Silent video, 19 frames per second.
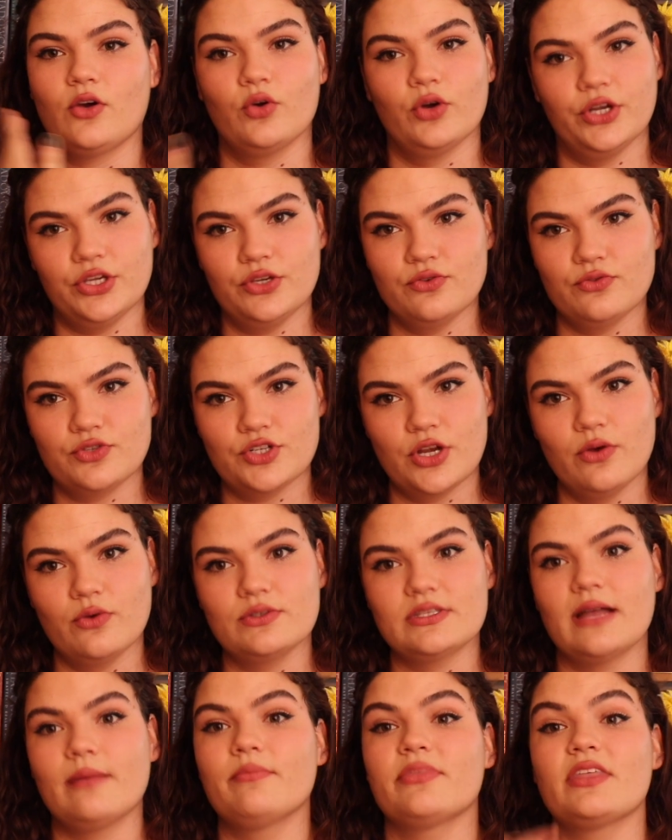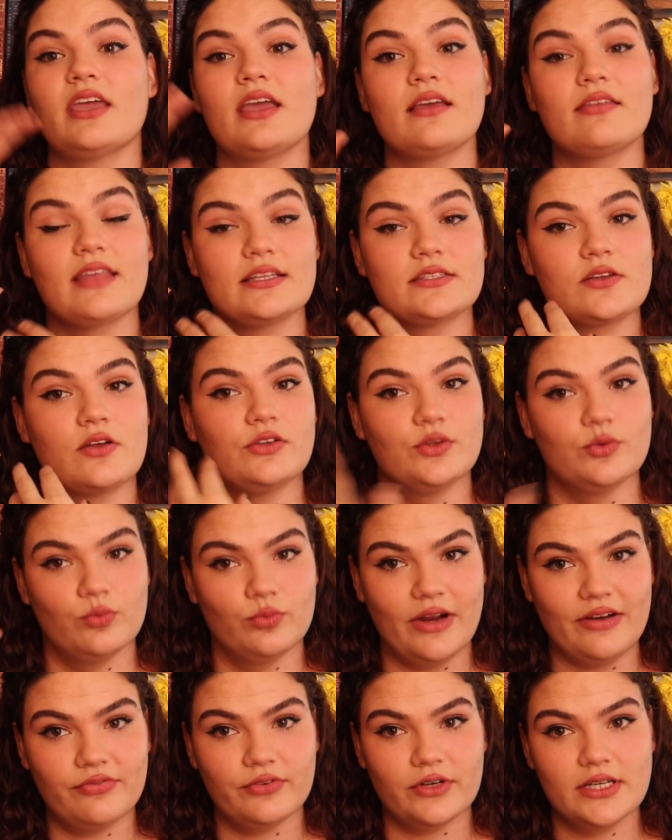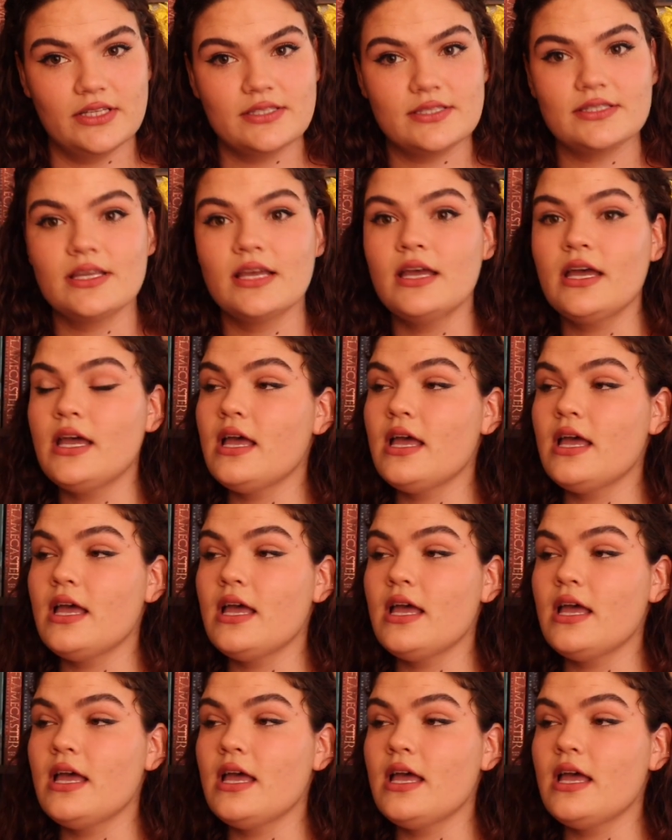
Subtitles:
or you show something, that's called a reference.